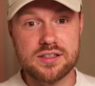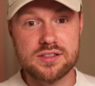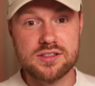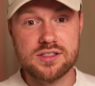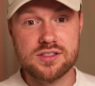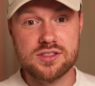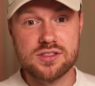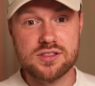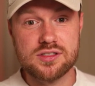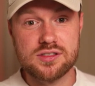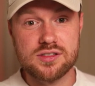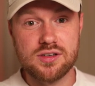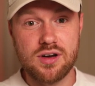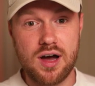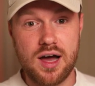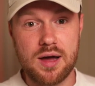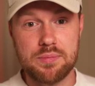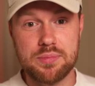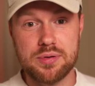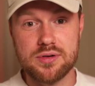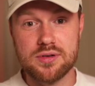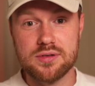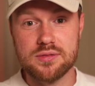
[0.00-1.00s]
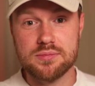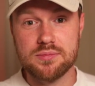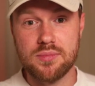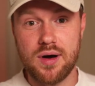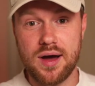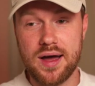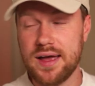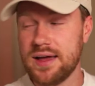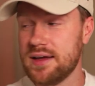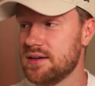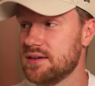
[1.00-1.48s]
It's just I put
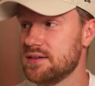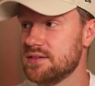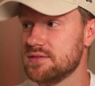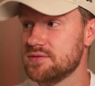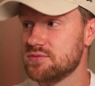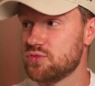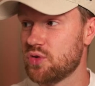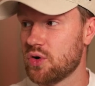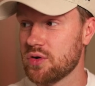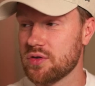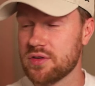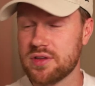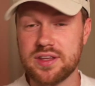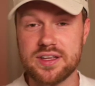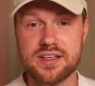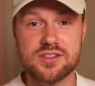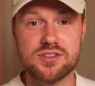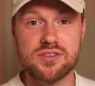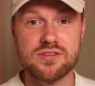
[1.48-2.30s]
my wrong things on the